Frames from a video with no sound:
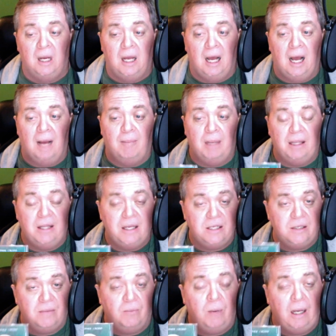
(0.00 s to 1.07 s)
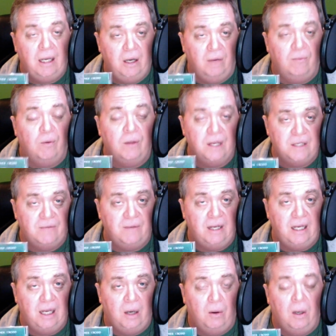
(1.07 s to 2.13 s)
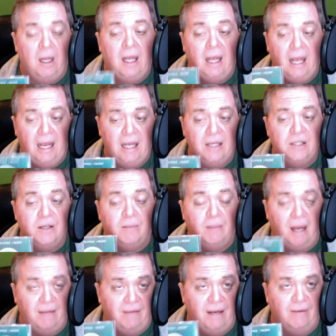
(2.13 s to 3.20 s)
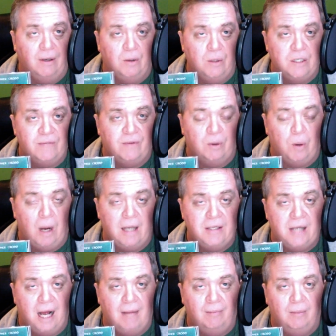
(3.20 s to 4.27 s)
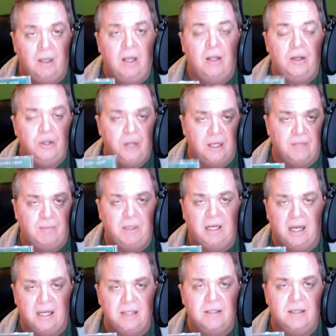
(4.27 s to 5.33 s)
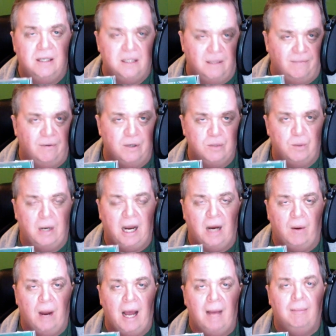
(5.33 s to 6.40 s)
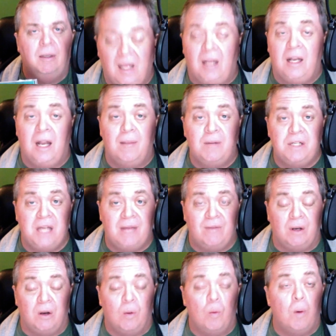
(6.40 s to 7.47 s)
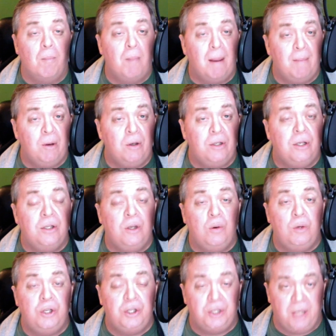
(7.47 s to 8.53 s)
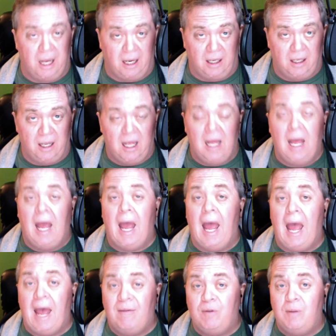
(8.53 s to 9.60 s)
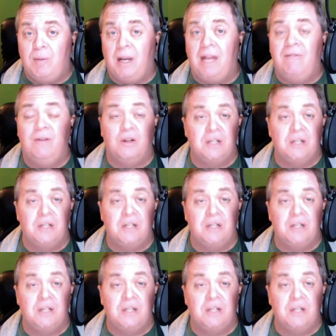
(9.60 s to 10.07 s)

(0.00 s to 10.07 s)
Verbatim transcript: Uh, but this right here for this video is my favorite Christopher Cross album just because it's the first one I grabbed. Number seven, remember to do shtick everybody feels